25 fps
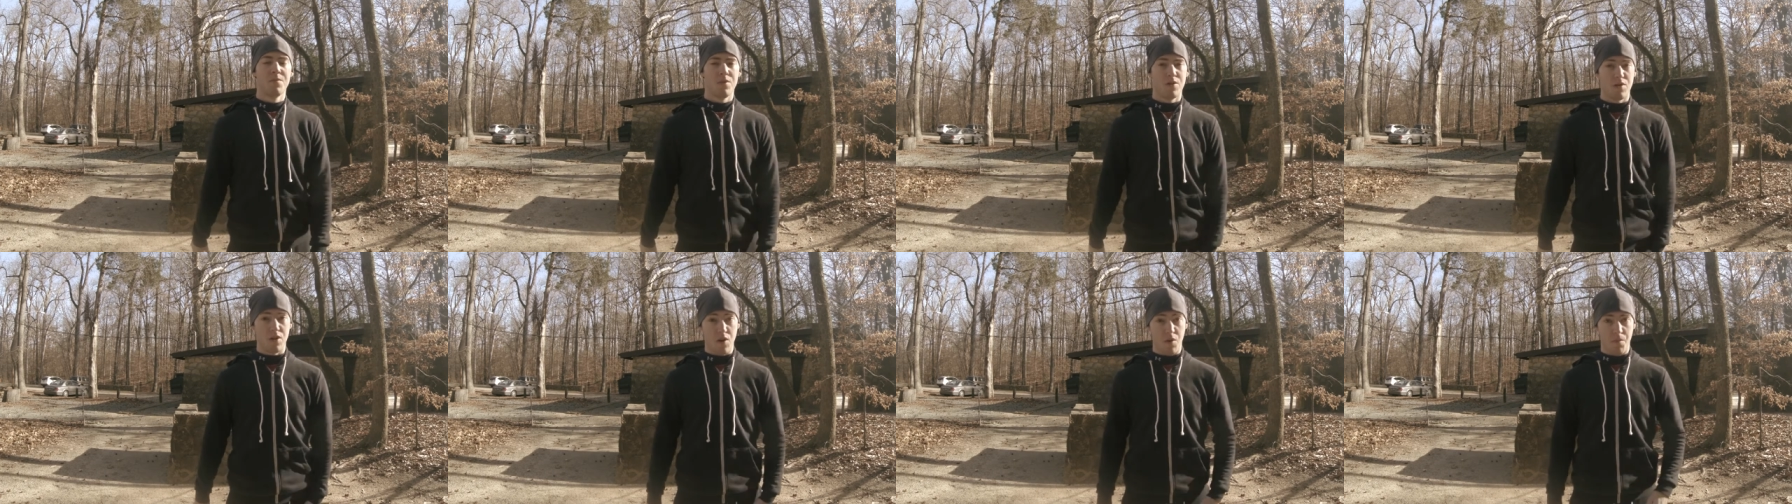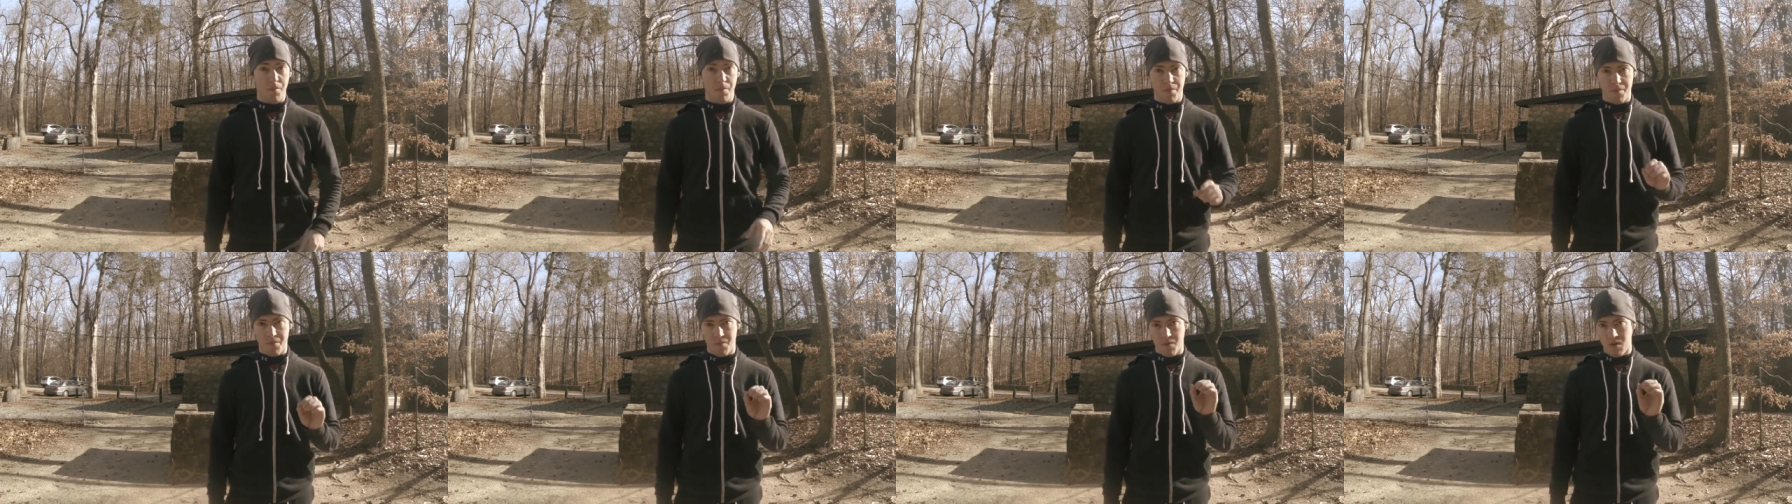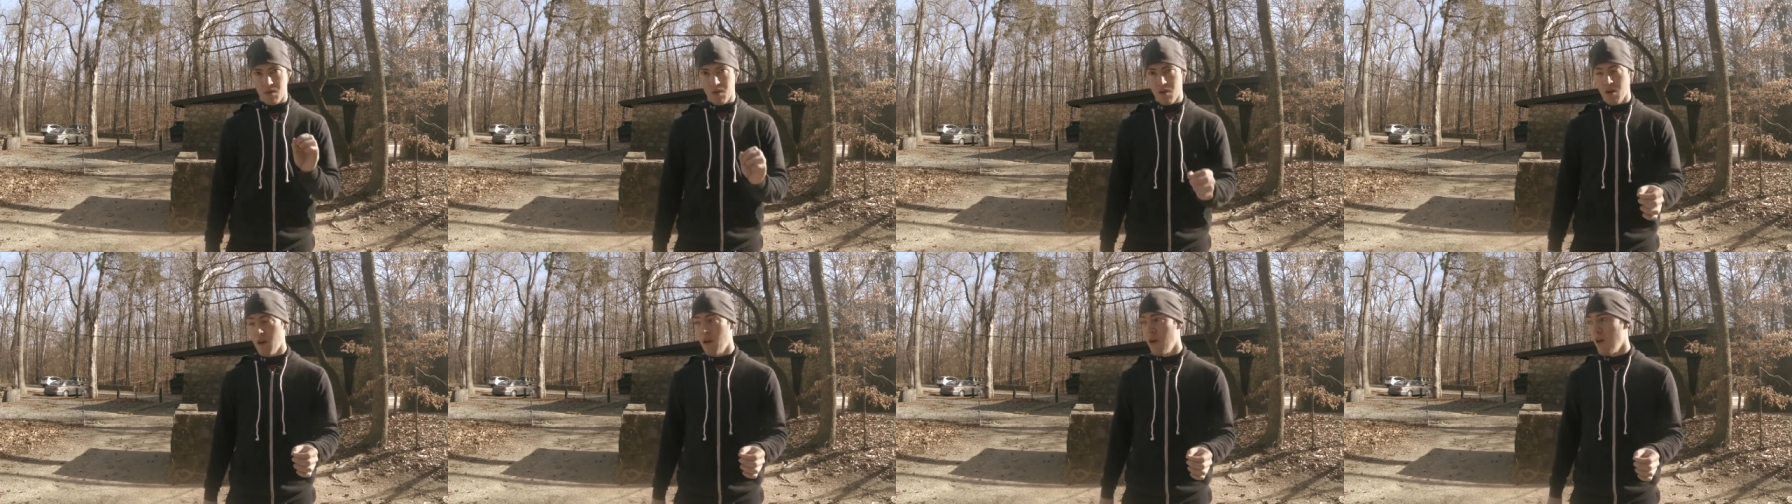So,
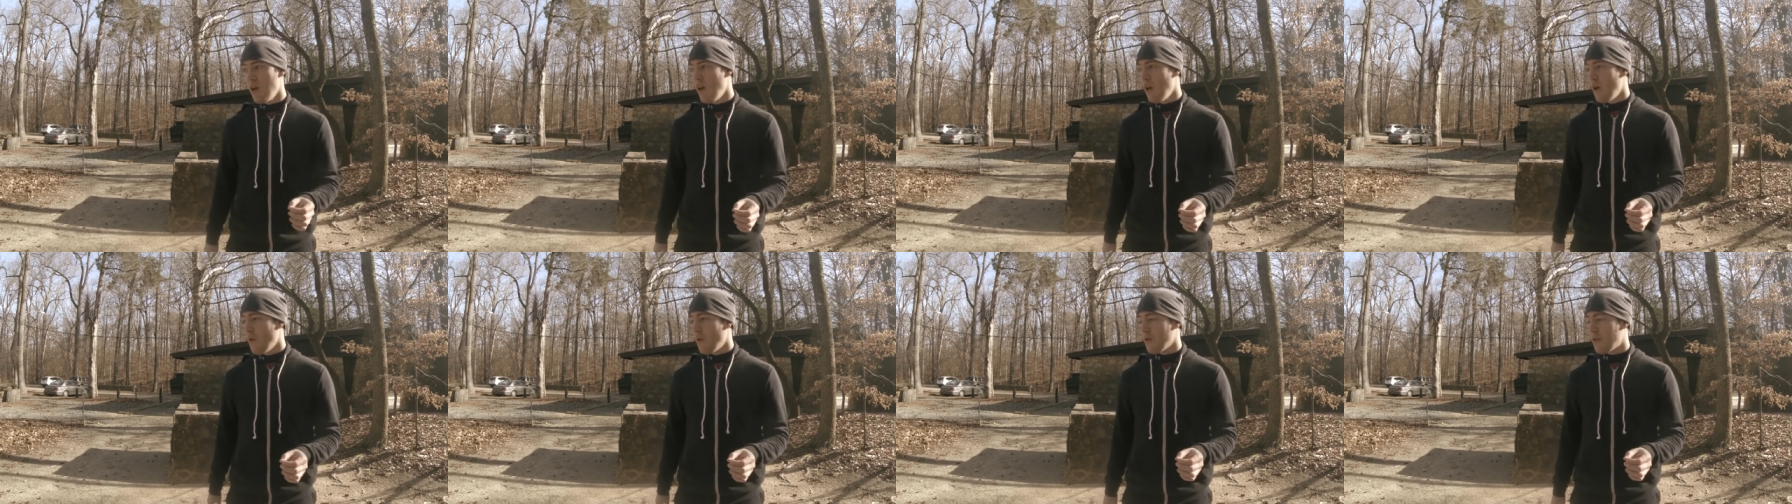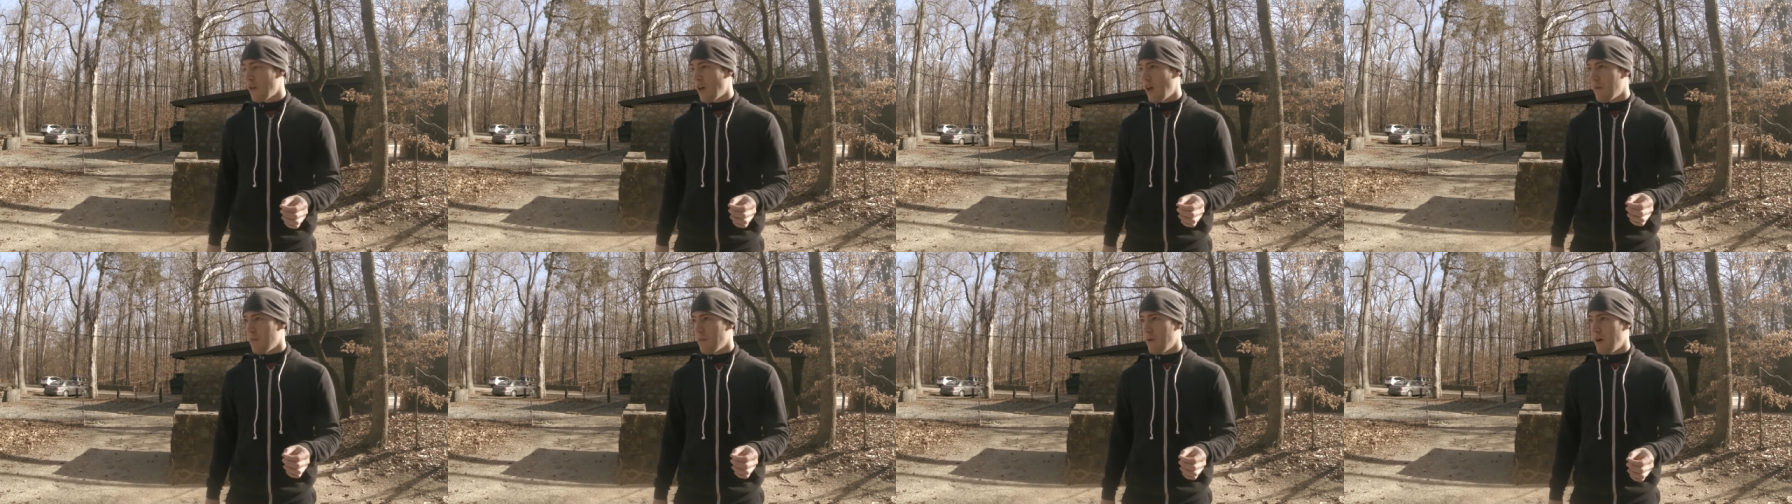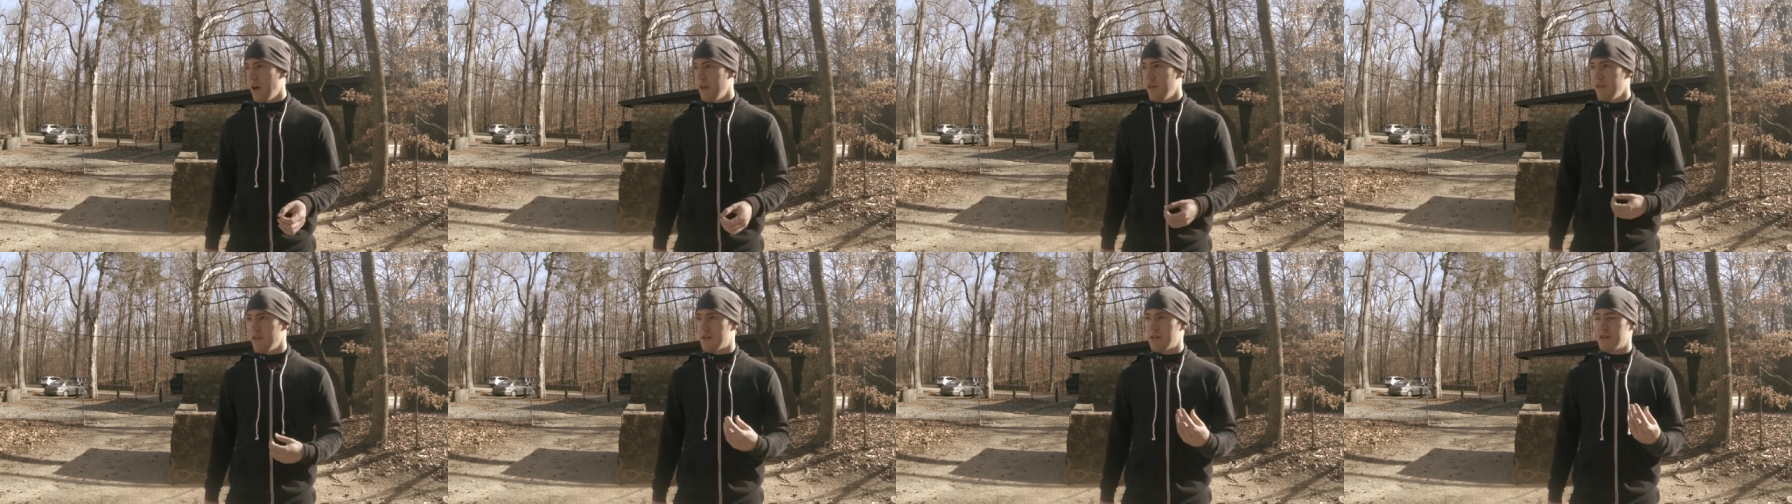with that in
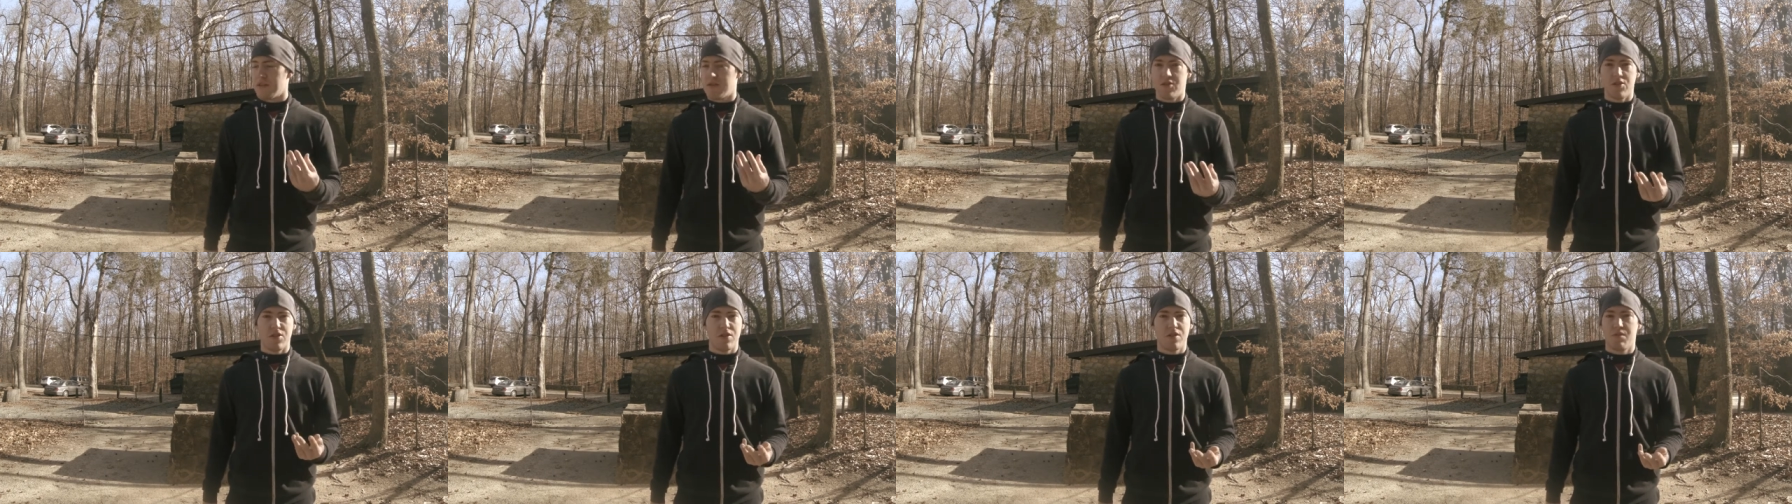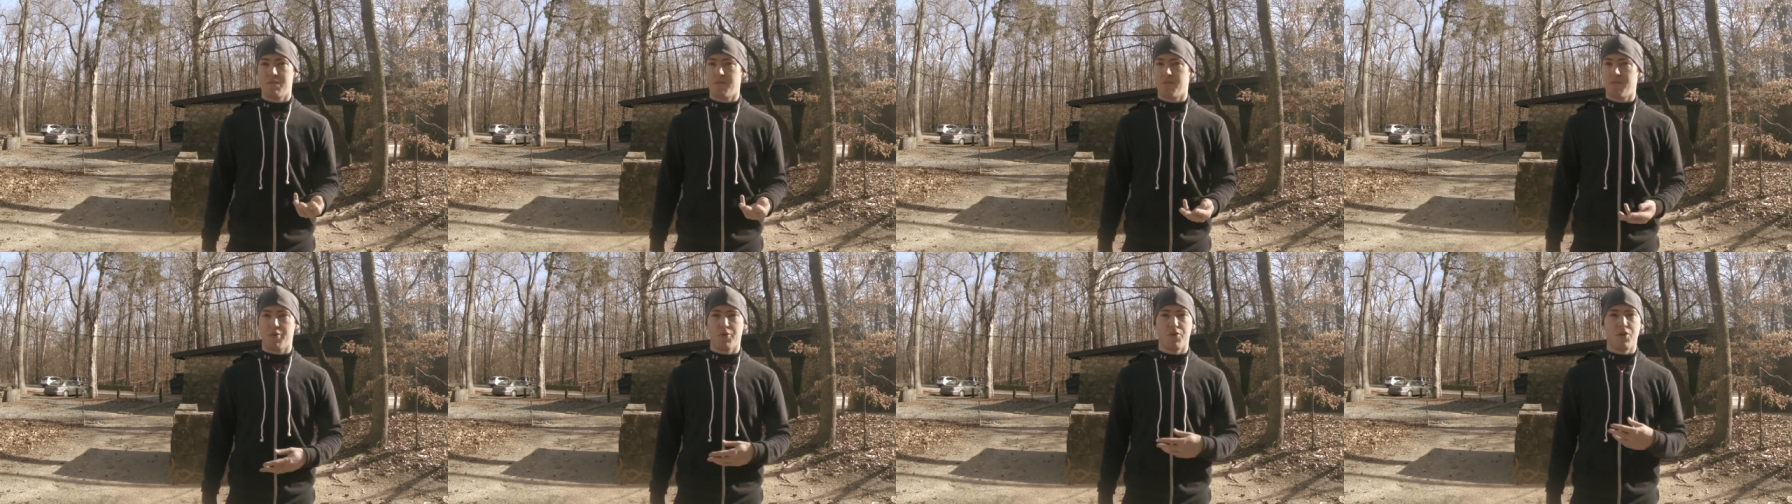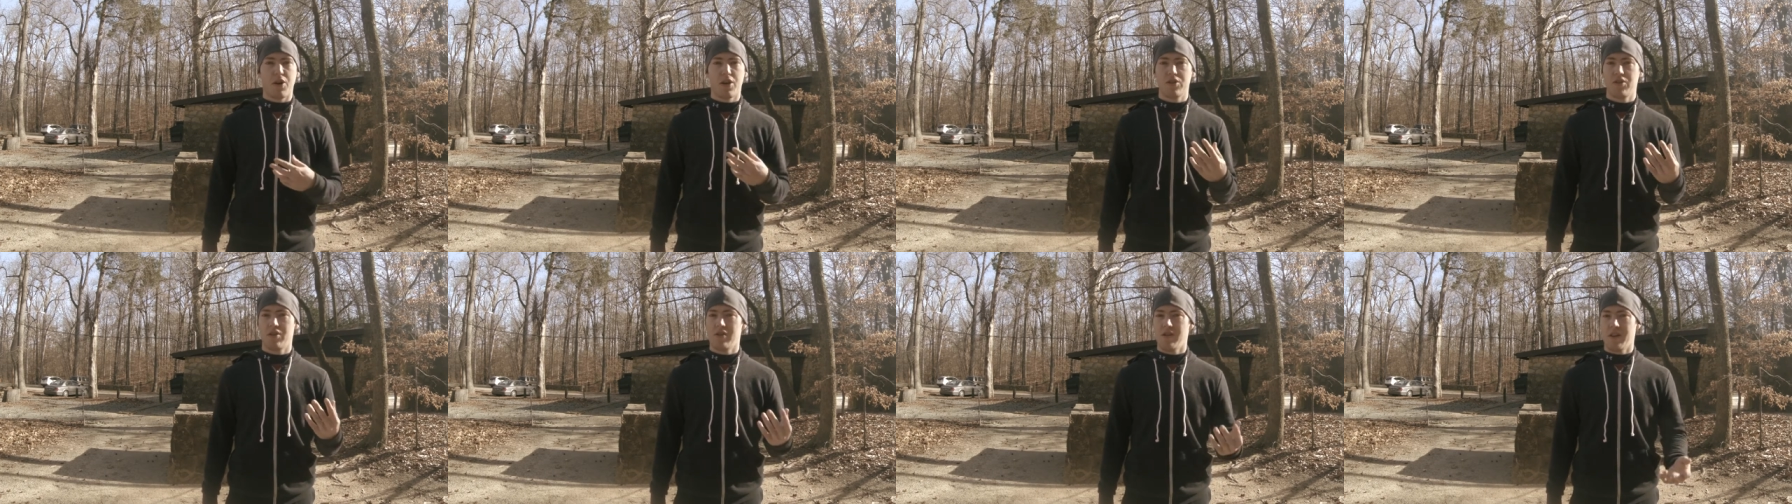mind, this is just
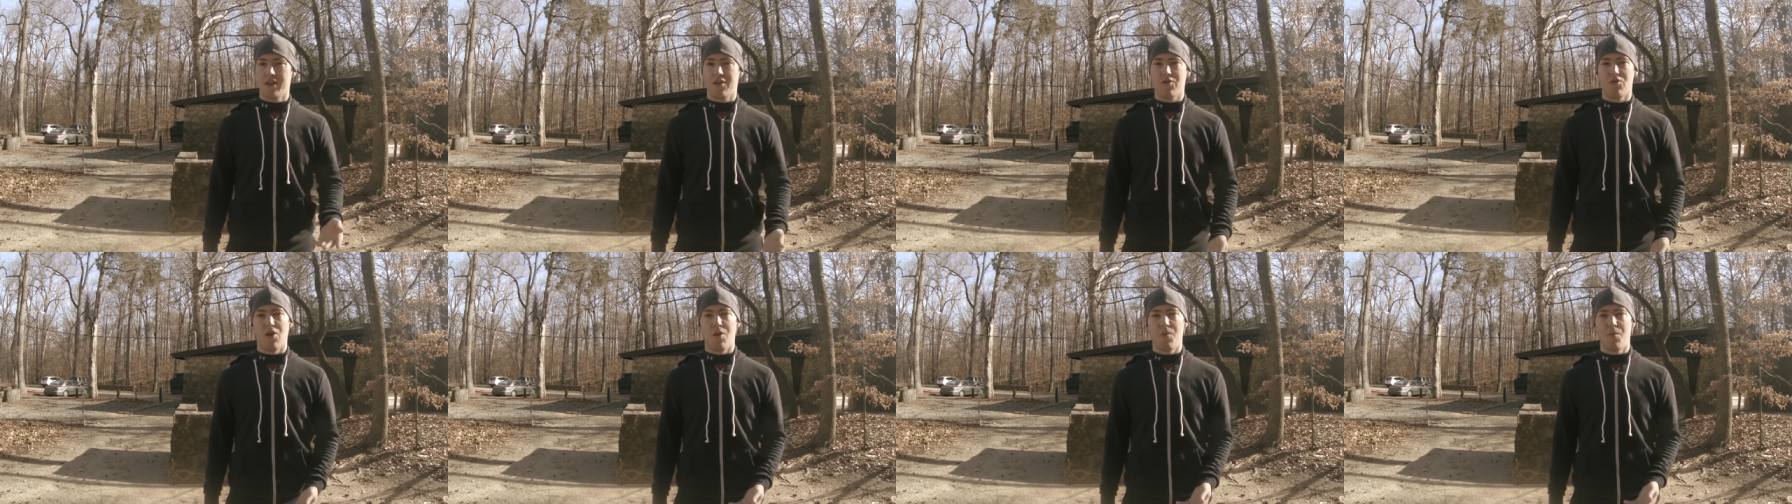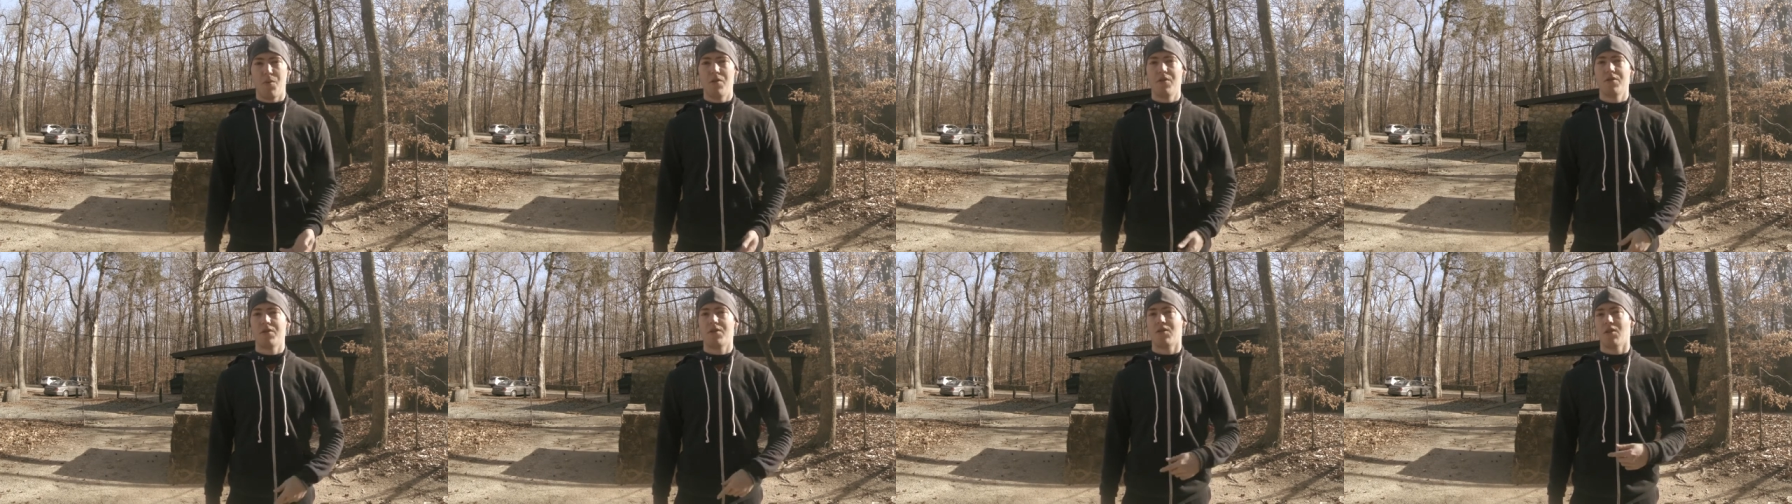progression like normal.